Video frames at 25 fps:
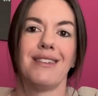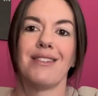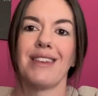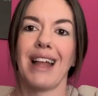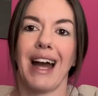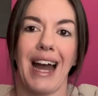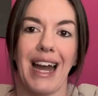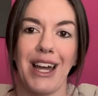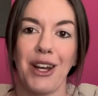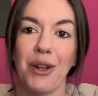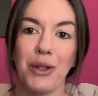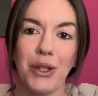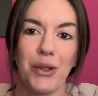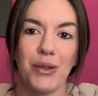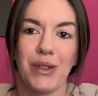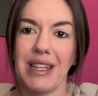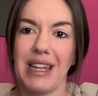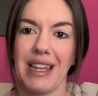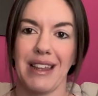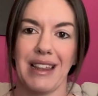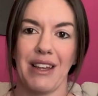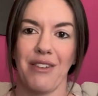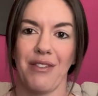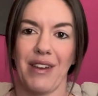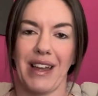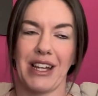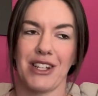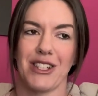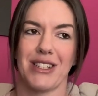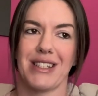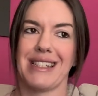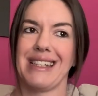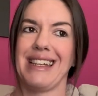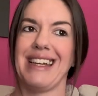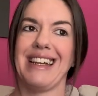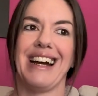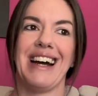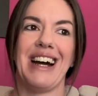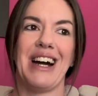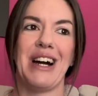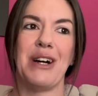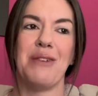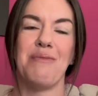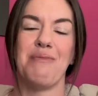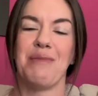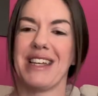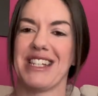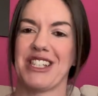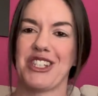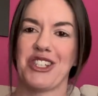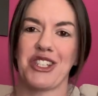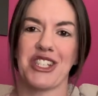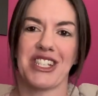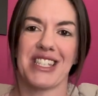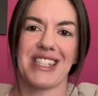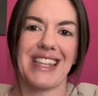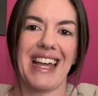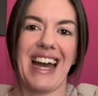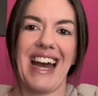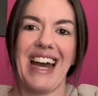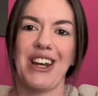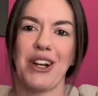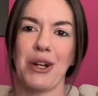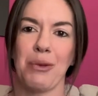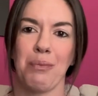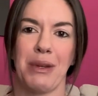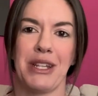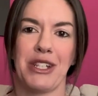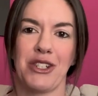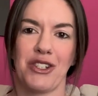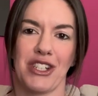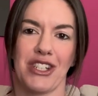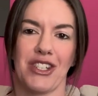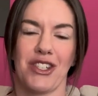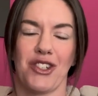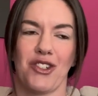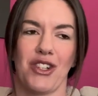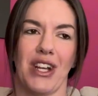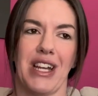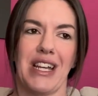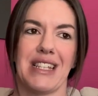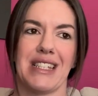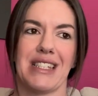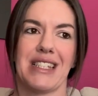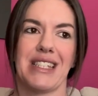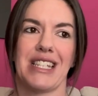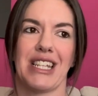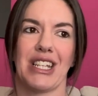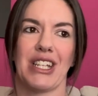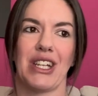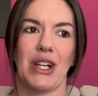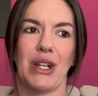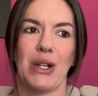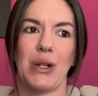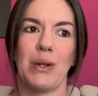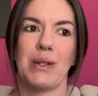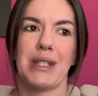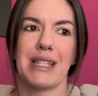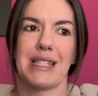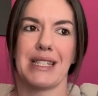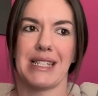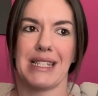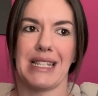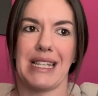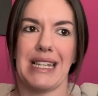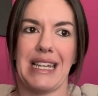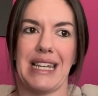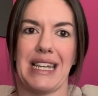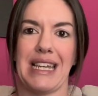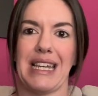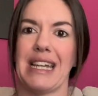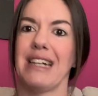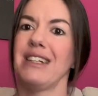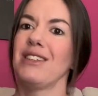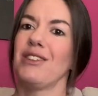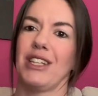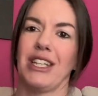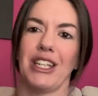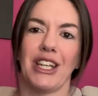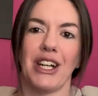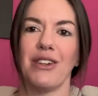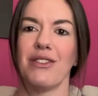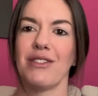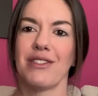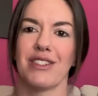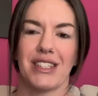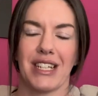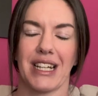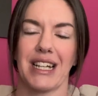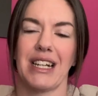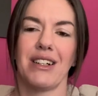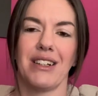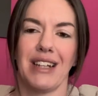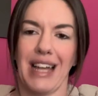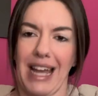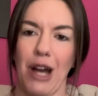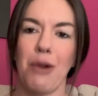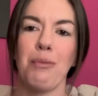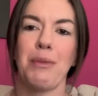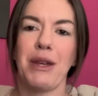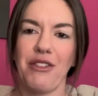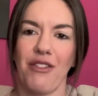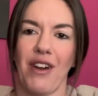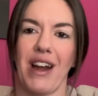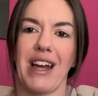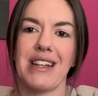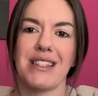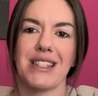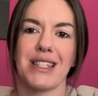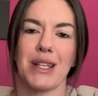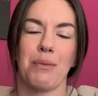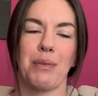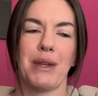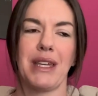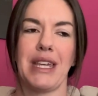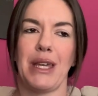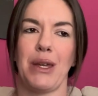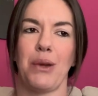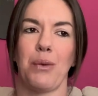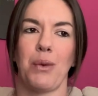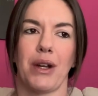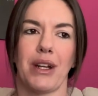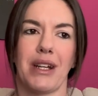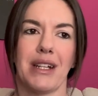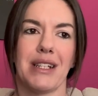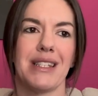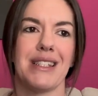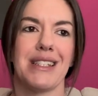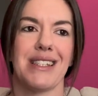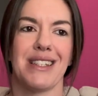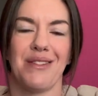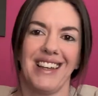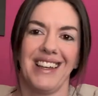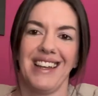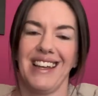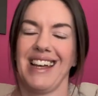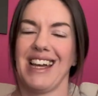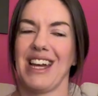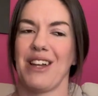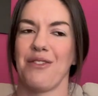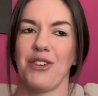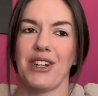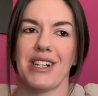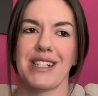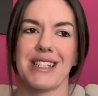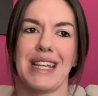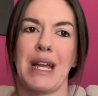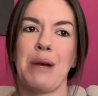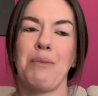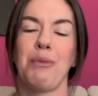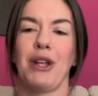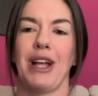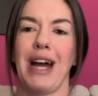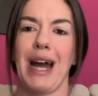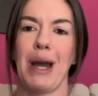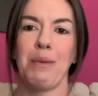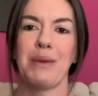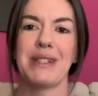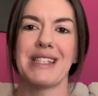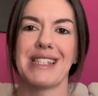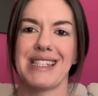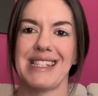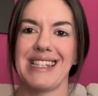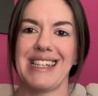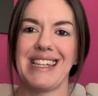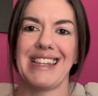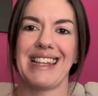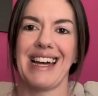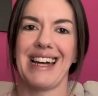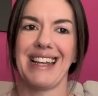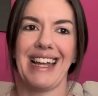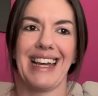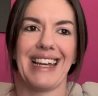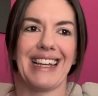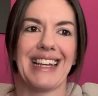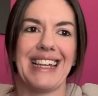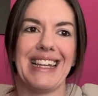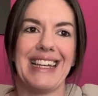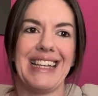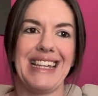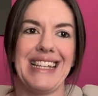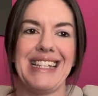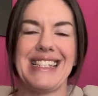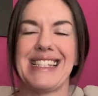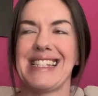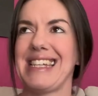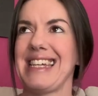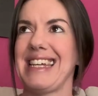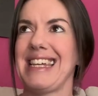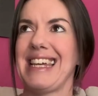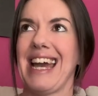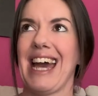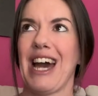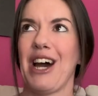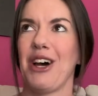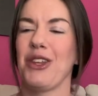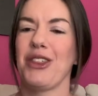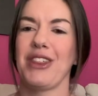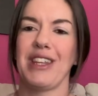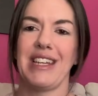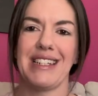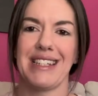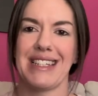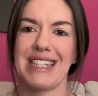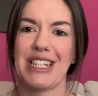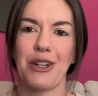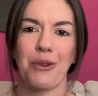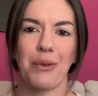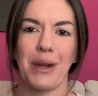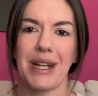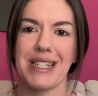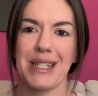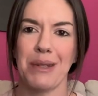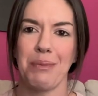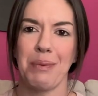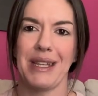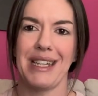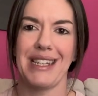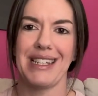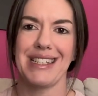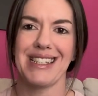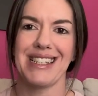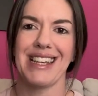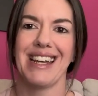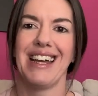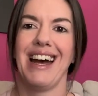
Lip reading: I don't use anything fancy. It's just that or Pinterest trends to go see, to help me find some keywords. And for example, I would see that like easy, healthy dinner recipes